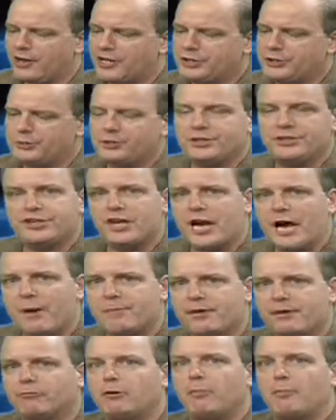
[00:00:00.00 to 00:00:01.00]
into a job
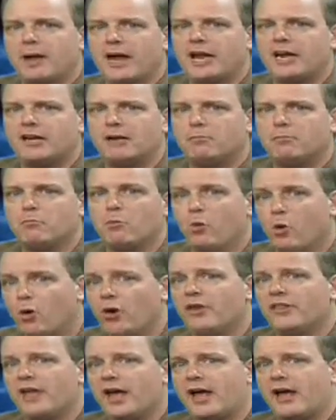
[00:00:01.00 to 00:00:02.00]
that will pay him more
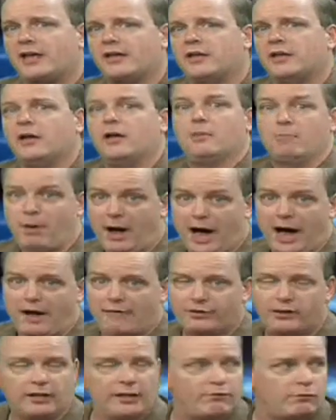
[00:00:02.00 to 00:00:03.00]
than
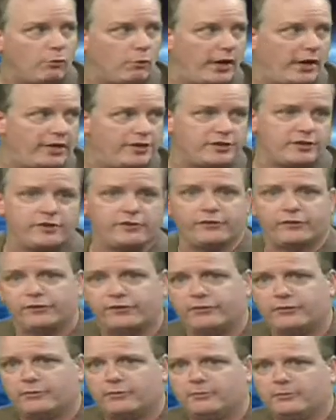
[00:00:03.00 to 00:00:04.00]
poverty level
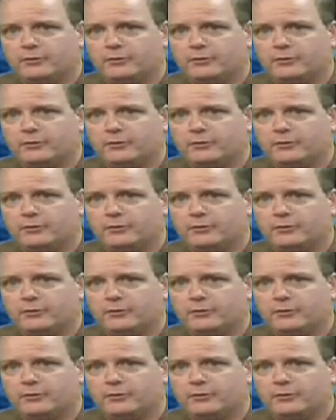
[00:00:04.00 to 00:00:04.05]
wages.